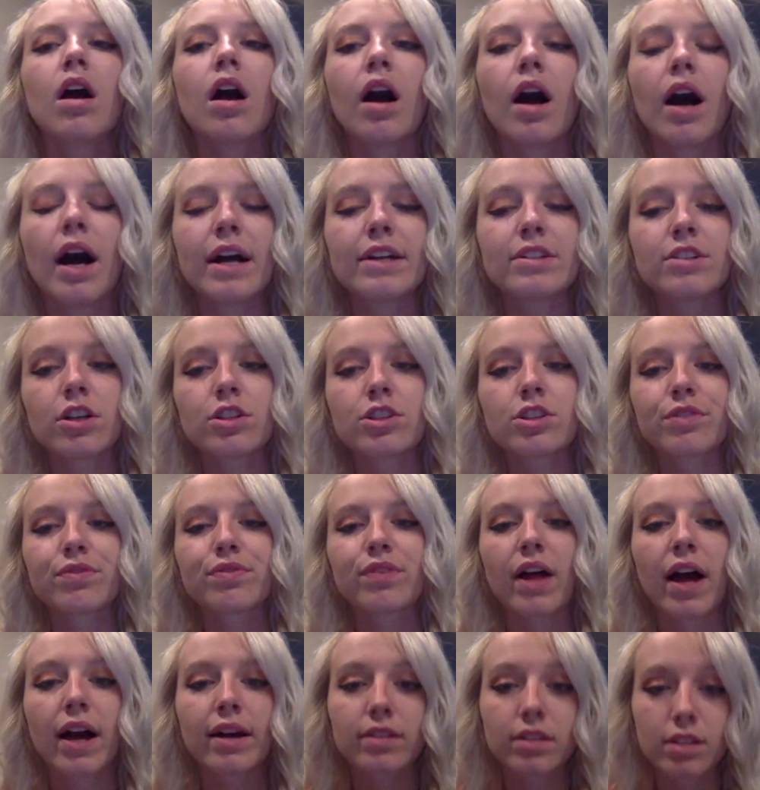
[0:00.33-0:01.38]
Hi Dr.
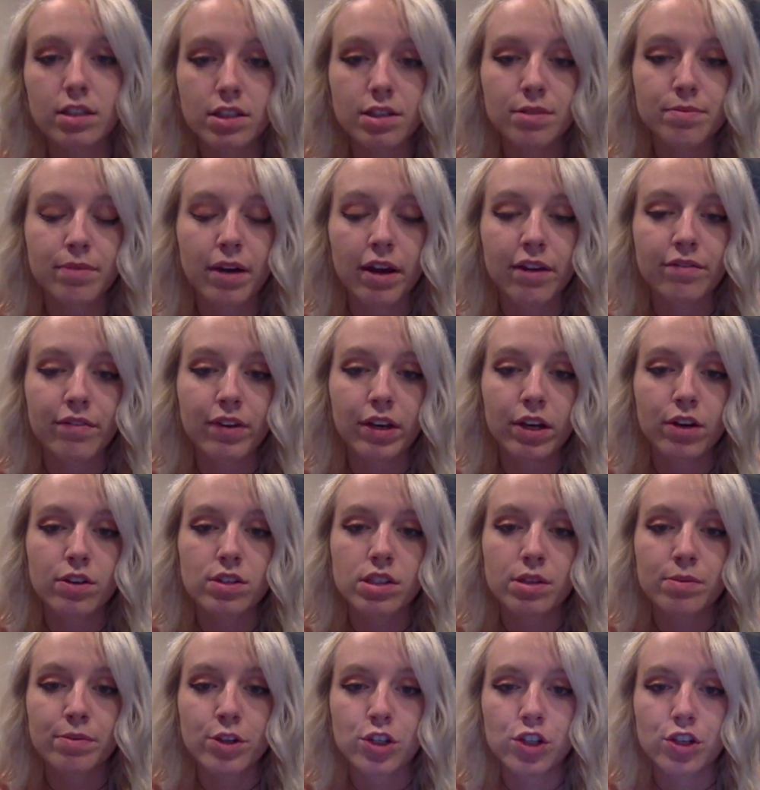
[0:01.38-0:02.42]
Fleck, this is my video
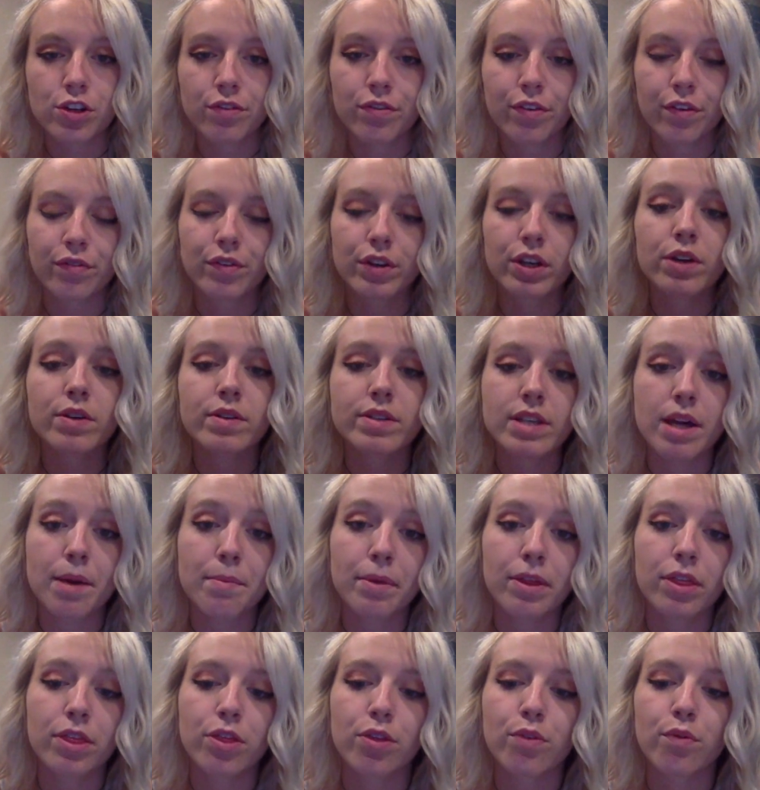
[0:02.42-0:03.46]
submission for video
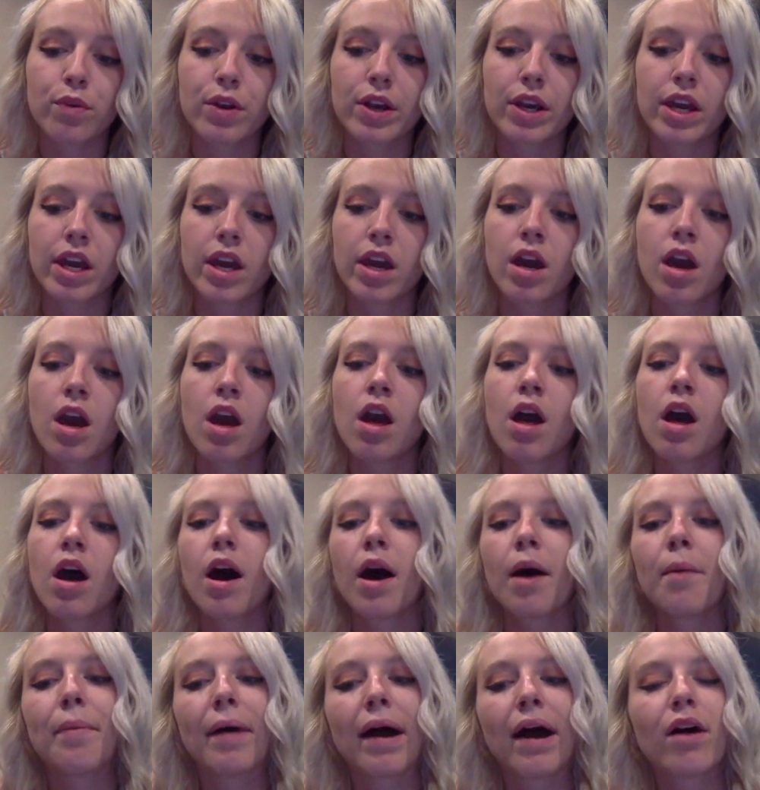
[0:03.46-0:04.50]
assignment 3
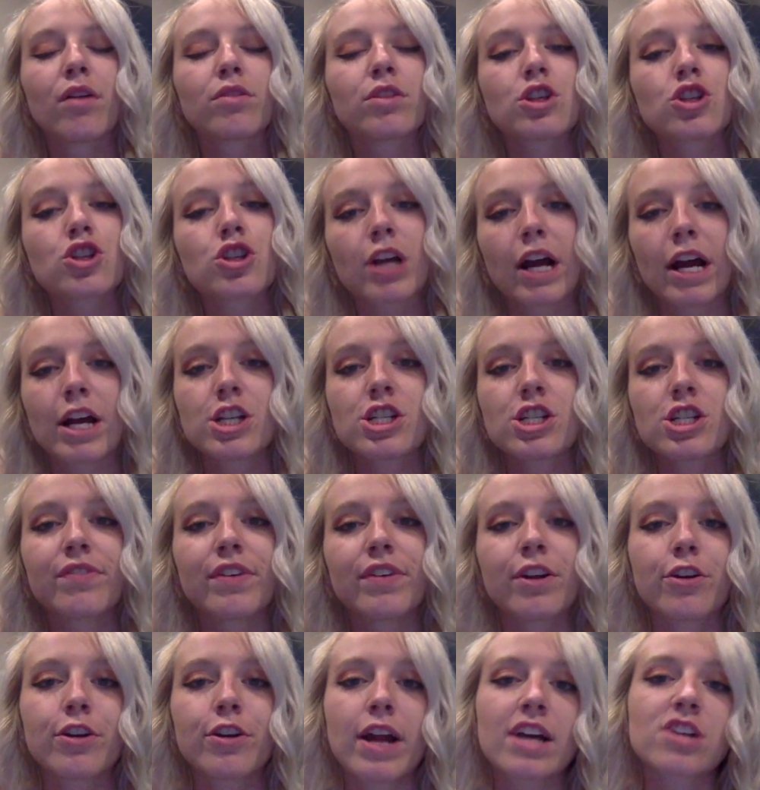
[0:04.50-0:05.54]
about the strategy of
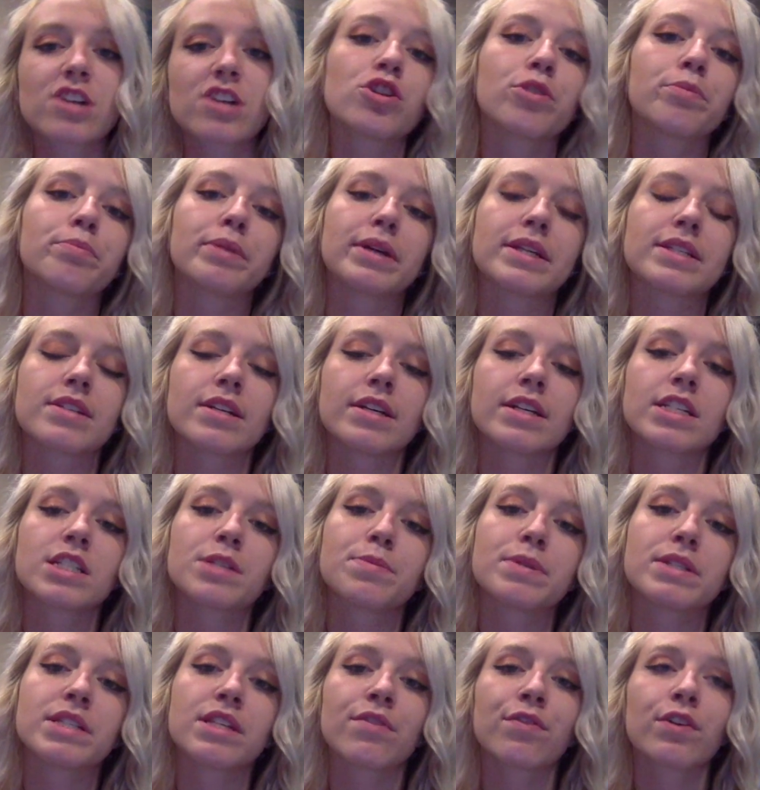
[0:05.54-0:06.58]
international business,
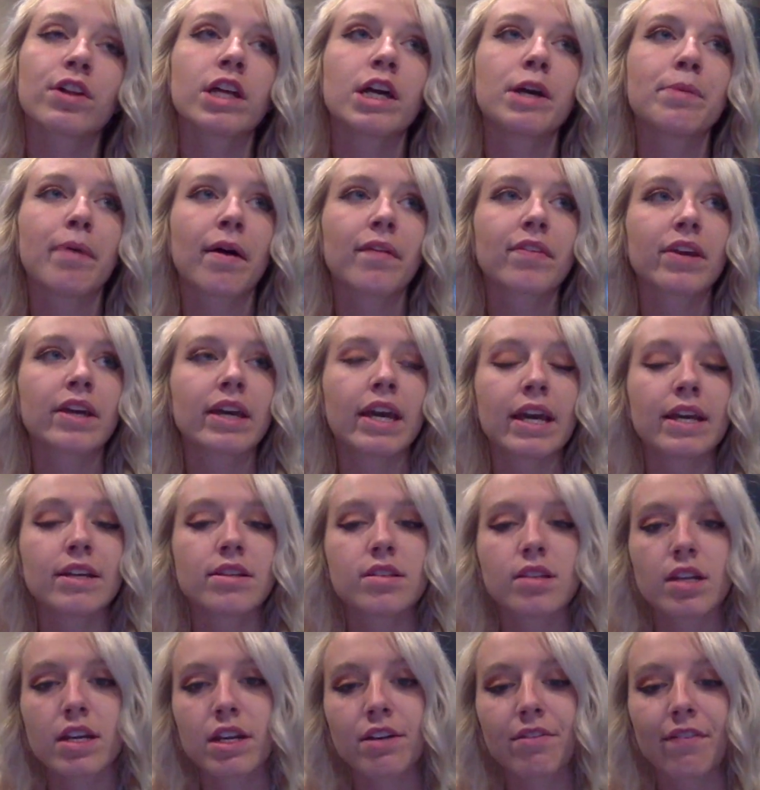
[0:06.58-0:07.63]
specifically about the case
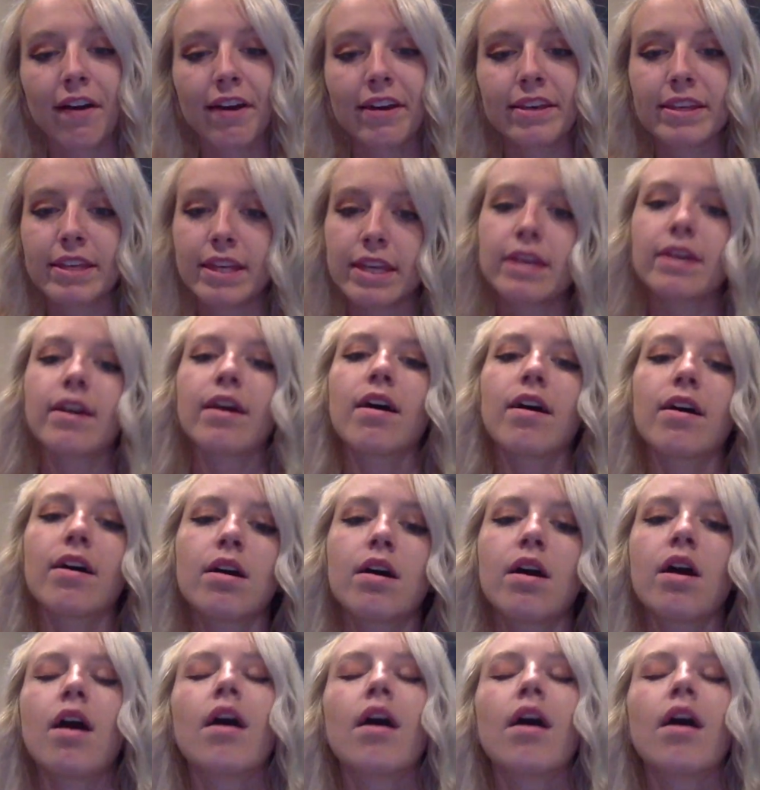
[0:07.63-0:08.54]
study of IKEA.